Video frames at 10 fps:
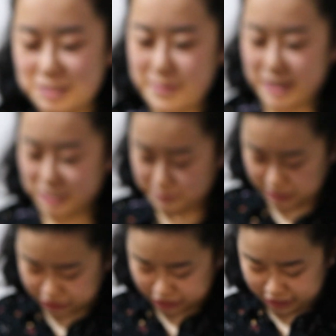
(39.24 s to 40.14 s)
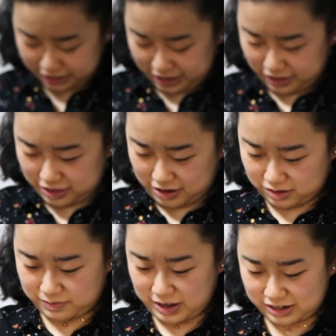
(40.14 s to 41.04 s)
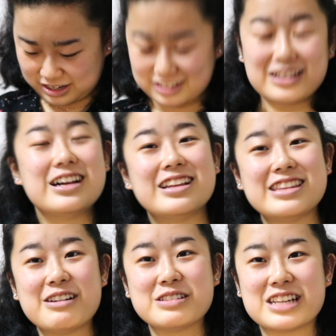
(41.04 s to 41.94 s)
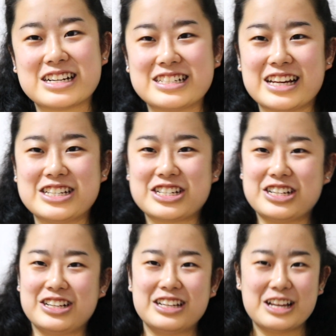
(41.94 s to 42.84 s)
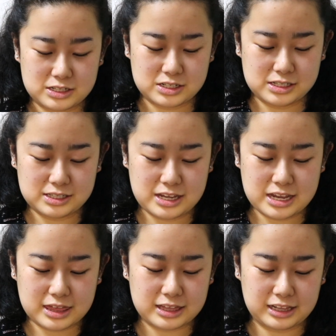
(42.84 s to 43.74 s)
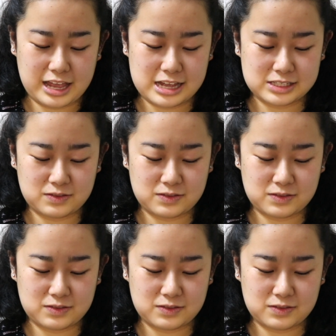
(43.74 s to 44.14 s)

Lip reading: matches my shirt now I think about it. That was unintentional. Just like the last